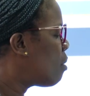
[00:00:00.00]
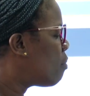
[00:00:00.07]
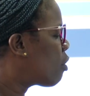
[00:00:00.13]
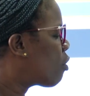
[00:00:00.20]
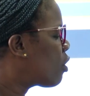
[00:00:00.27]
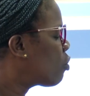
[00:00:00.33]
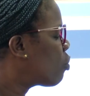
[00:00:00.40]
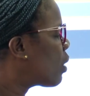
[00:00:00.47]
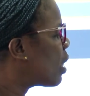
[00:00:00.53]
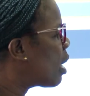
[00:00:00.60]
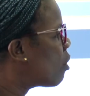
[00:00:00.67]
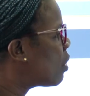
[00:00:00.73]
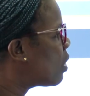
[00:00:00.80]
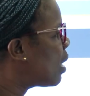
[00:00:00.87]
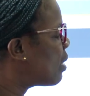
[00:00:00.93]
because
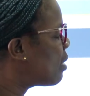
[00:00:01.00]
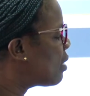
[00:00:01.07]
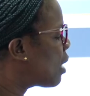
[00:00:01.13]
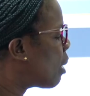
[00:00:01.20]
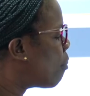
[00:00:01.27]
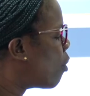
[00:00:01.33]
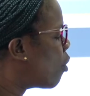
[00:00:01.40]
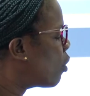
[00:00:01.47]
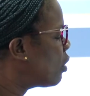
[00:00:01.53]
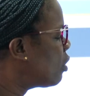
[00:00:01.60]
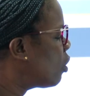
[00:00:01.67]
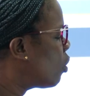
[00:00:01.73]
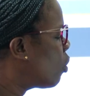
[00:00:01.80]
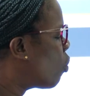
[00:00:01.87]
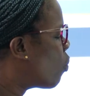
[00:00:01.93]
without that
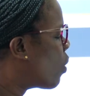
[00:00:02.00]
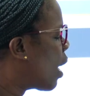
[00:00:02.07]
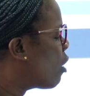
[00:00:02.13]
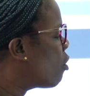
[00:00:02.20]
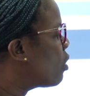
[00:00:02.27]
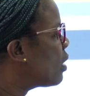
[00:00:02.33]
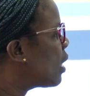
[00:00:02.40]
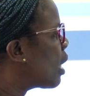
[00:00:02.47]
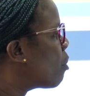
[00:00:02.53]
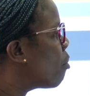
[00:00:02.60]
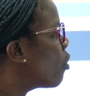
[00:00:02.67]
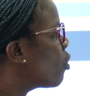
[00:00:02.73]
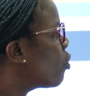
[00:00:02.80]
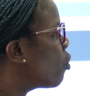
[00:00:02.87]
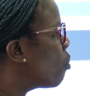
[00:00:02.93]
support we are not
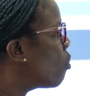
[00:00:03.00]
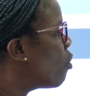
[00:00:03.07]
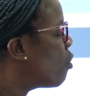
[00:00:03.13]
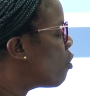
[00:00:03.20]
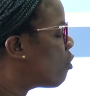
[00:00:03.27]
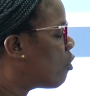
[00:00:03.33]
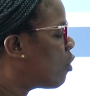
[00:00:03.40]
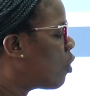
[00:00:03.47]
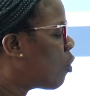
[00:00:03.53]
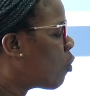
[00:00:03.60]
able to move.